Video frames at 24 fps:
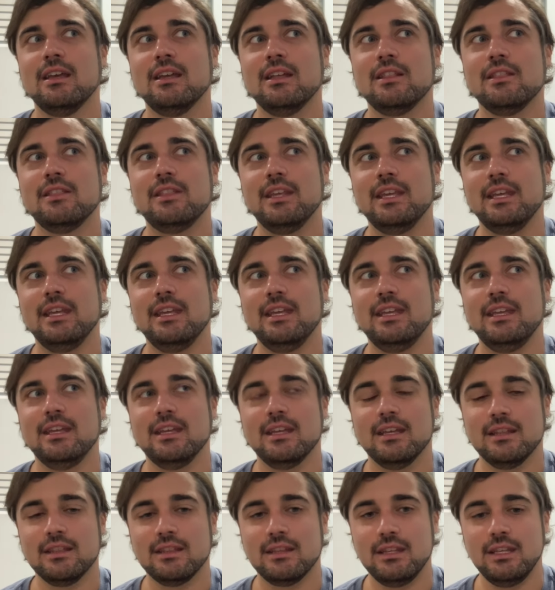the,
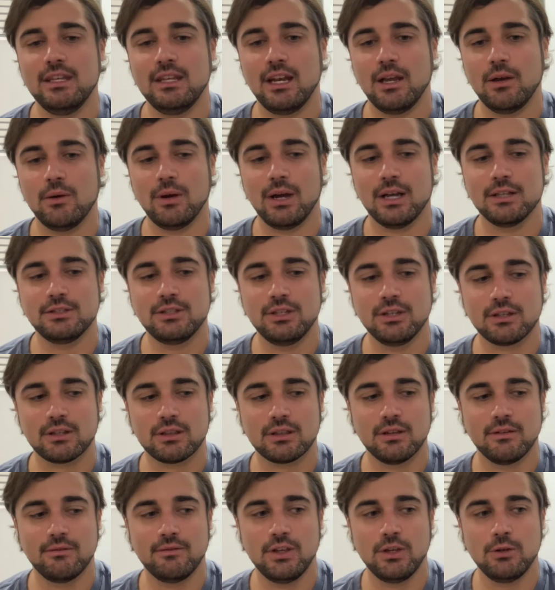I took
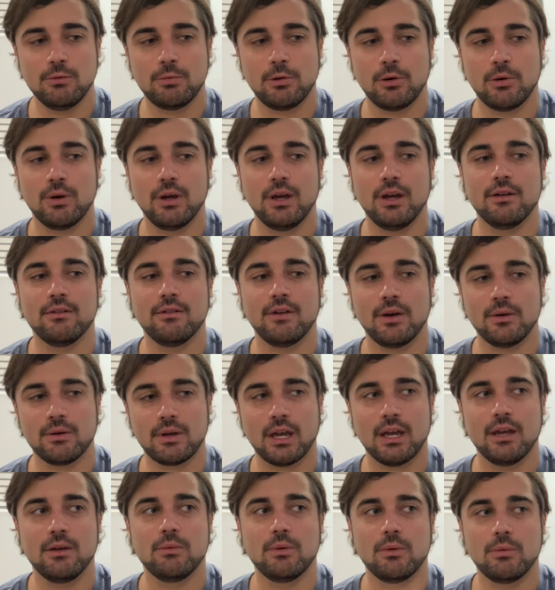the viewpoint of,
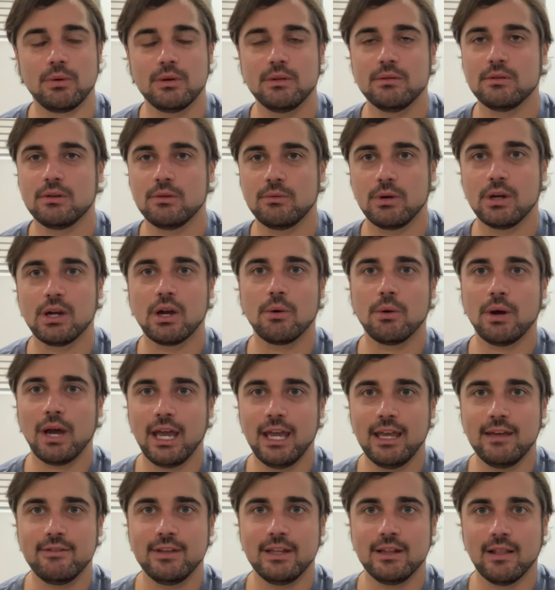okay, well, we'll go
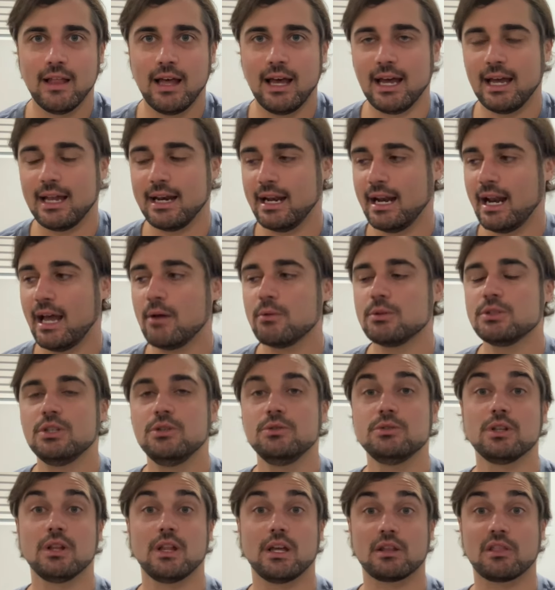heavy line, and I was
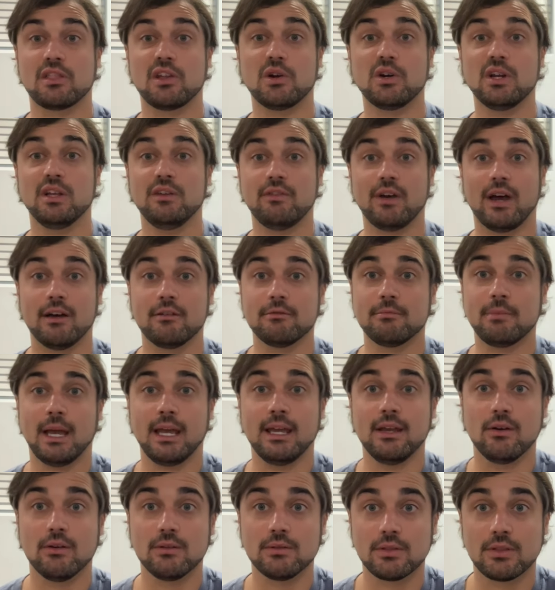using like 35
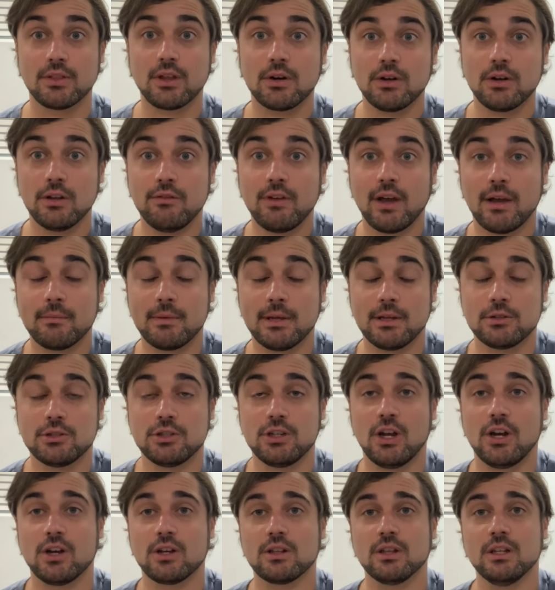pound
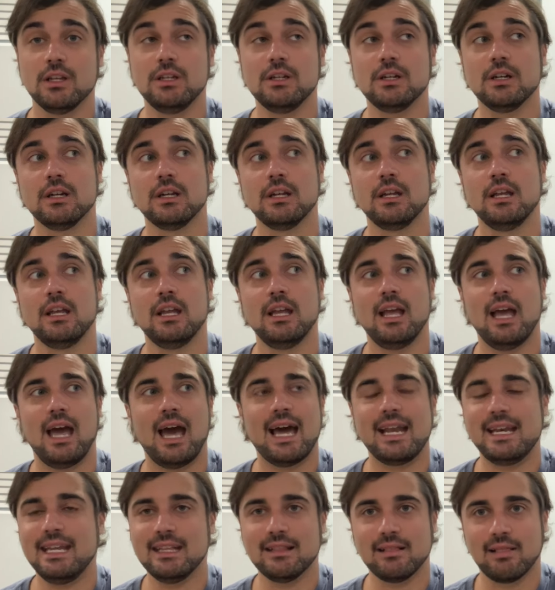shock leader.
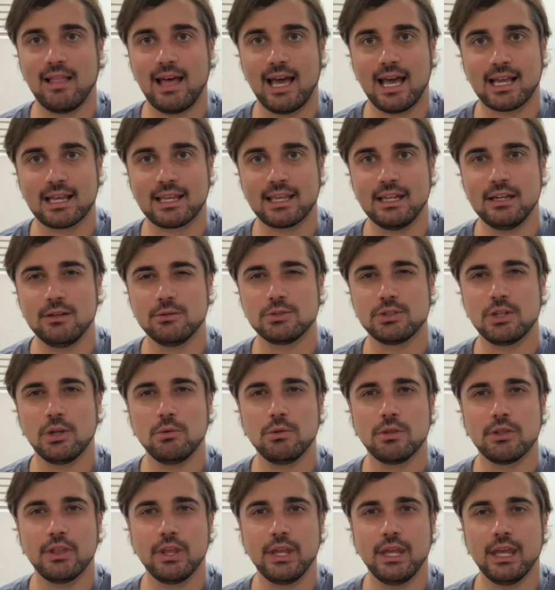I didn't like it. It was too
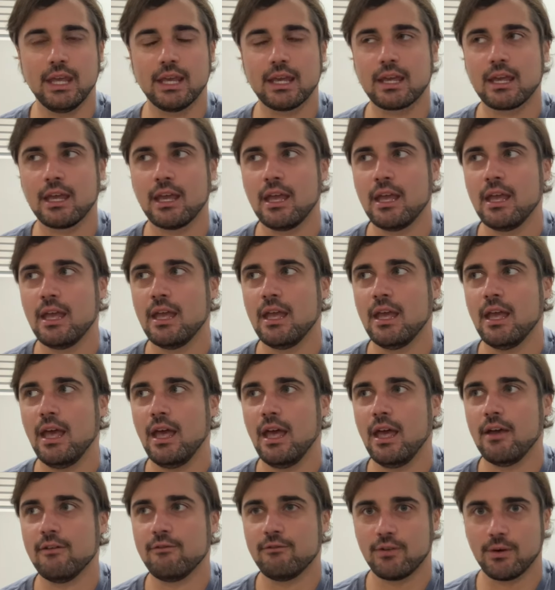thick
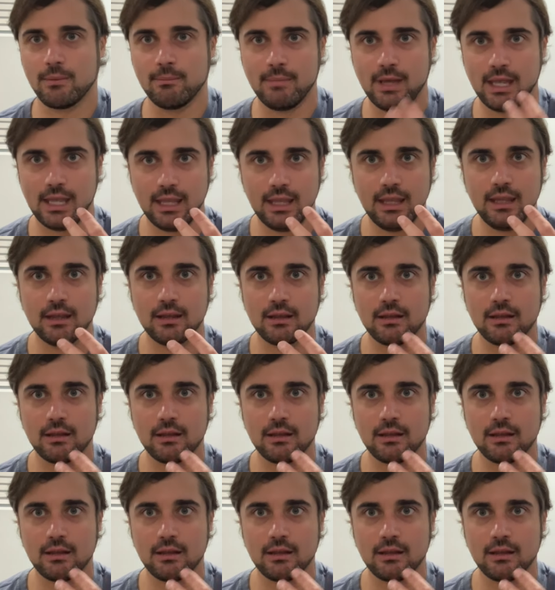for me.